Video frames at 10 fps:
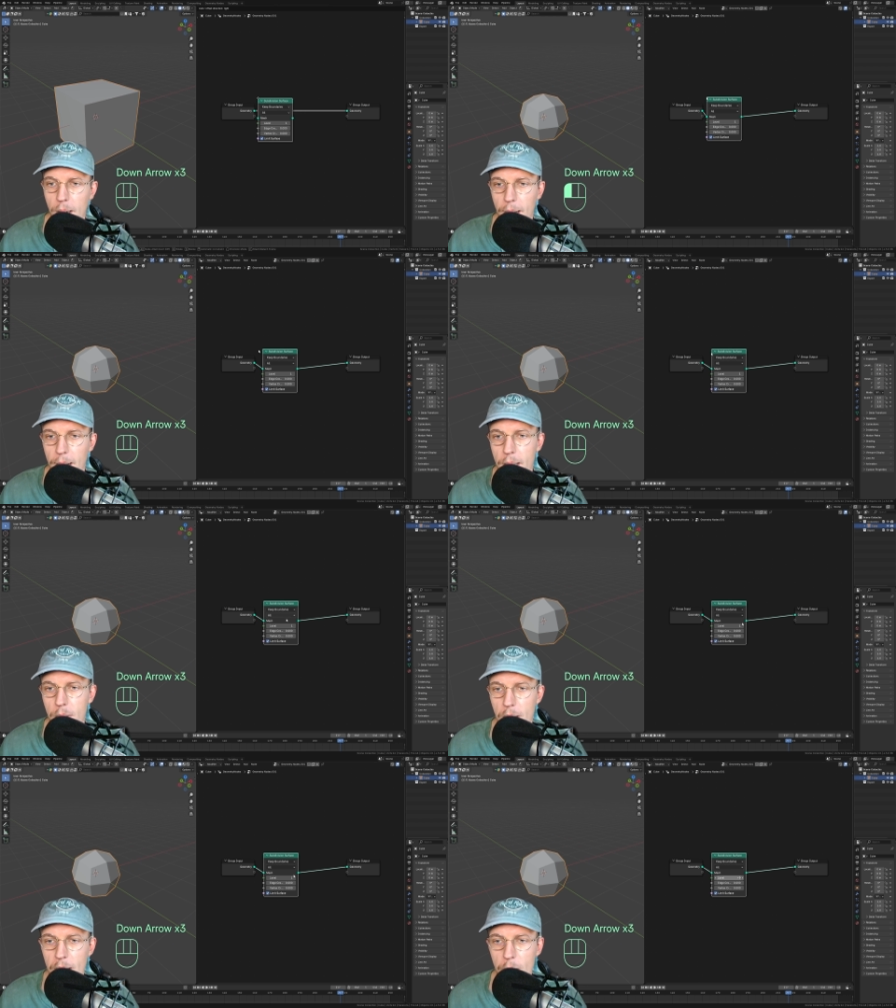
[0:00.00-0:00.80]

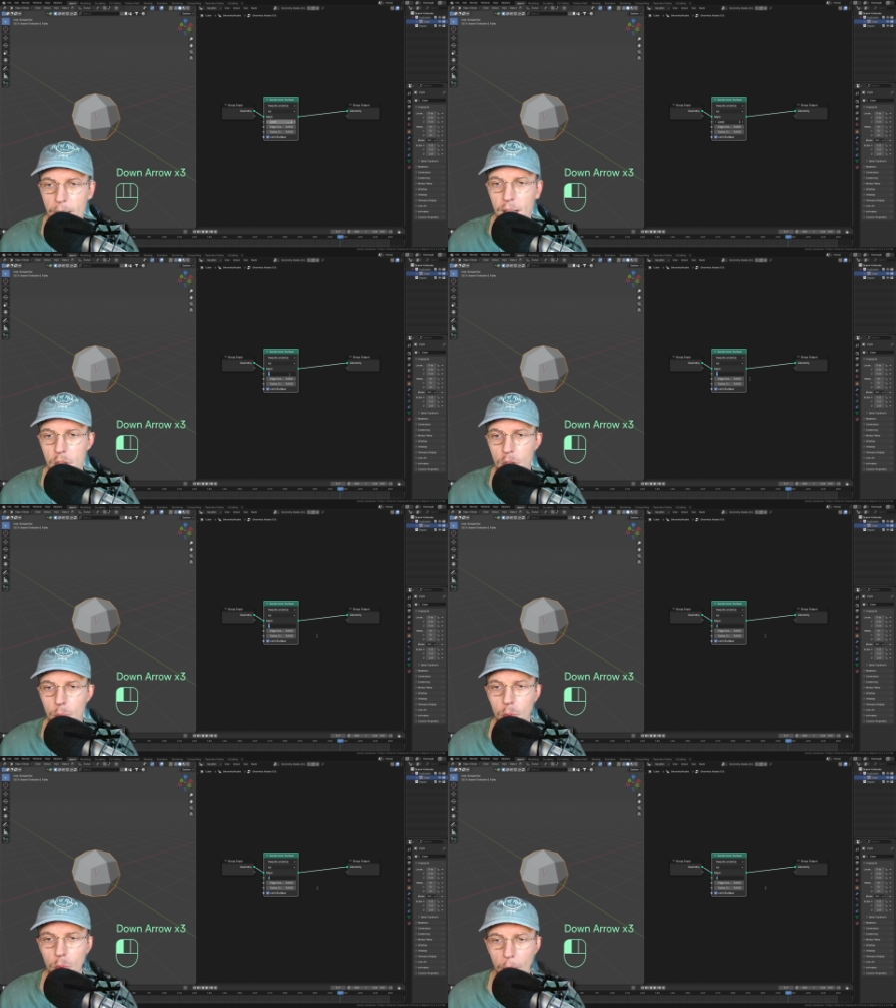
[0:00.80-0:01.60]
And let's make it
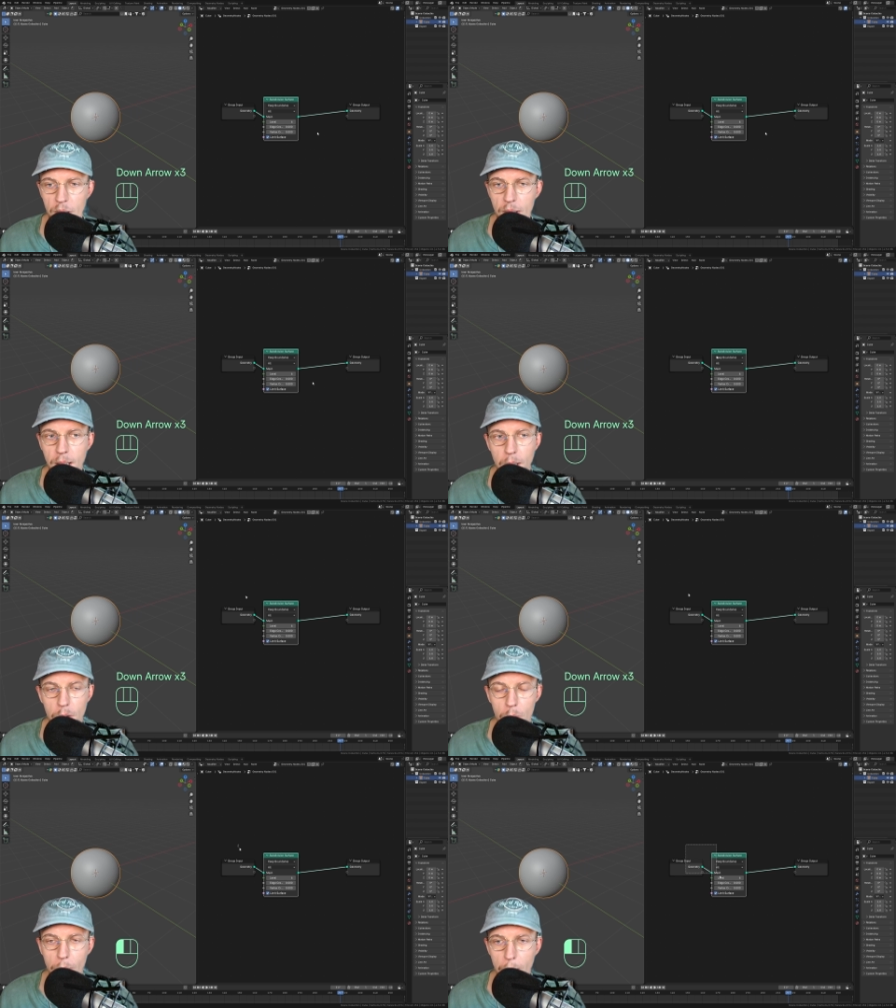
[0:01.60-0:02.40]
smooth by setting this
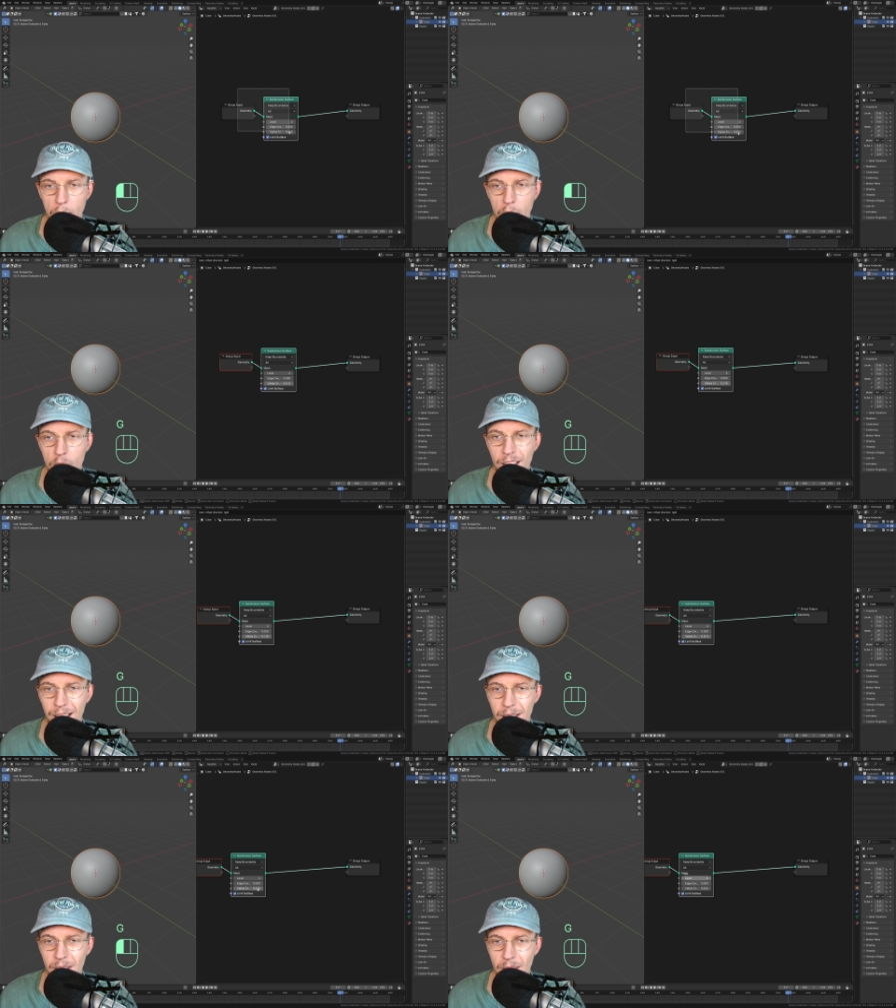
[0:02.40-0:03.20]
to maybe
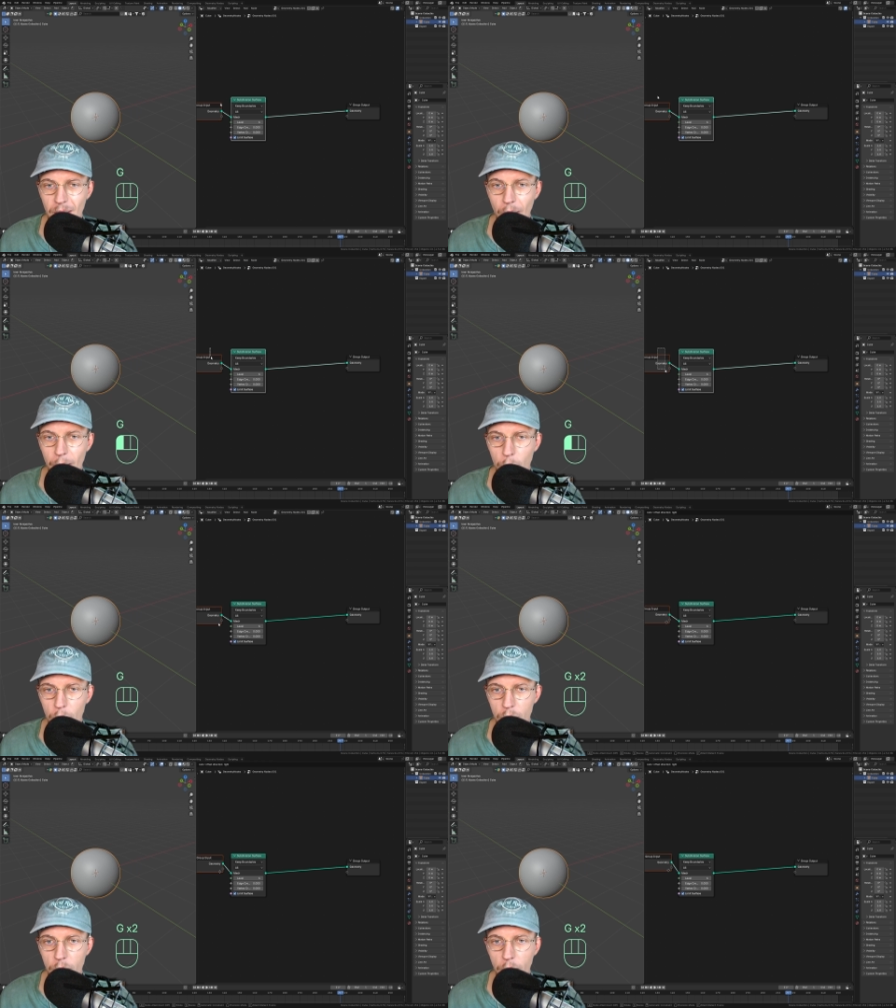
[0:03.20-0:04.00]
six. That
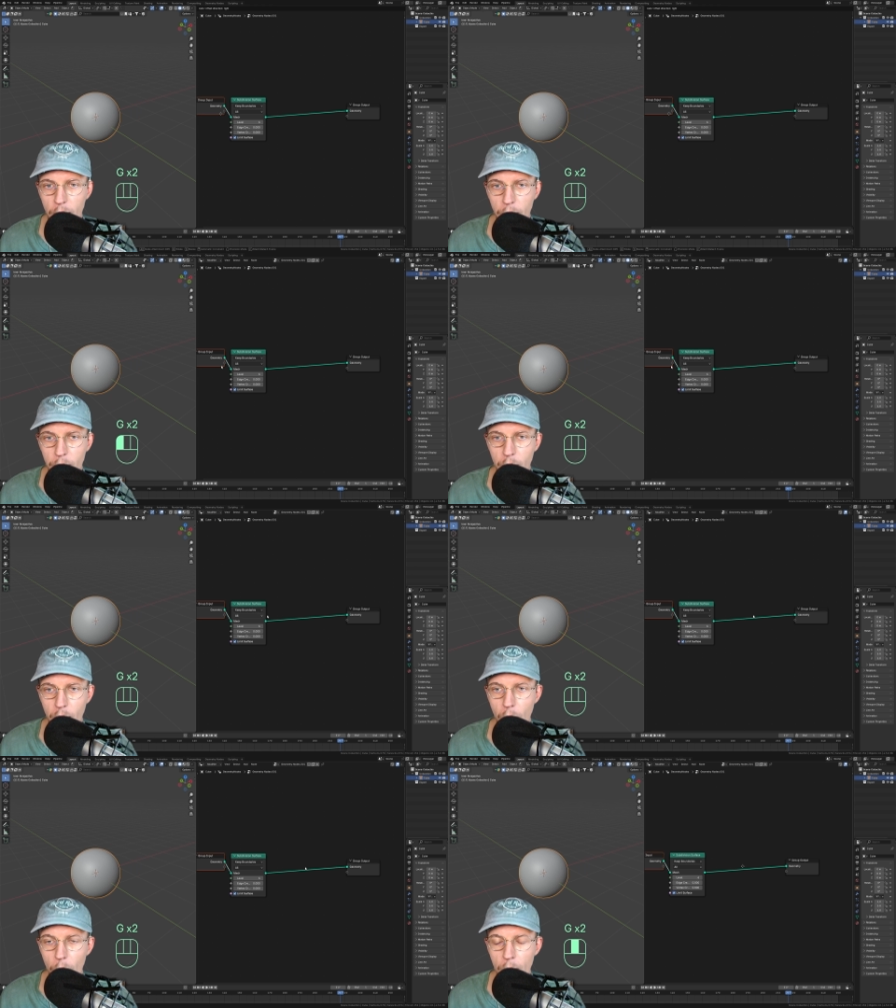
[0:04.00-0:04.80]
works fine for now.